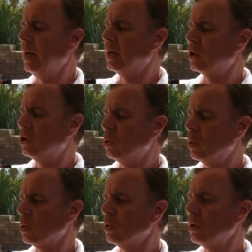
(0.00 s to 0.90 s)
A
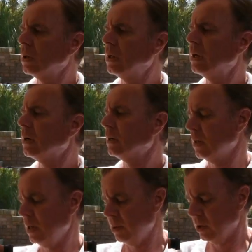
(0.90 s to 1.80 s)
coral
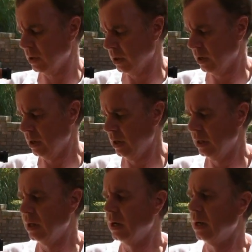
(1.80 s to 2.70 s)
keratometer.
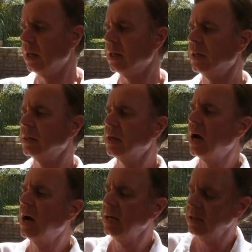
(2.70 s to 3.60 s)
The
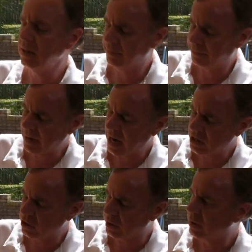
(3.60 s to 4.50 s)
height of
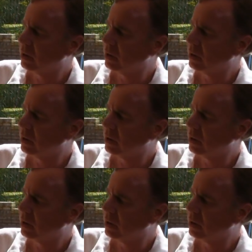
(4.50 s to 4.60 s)
fashion.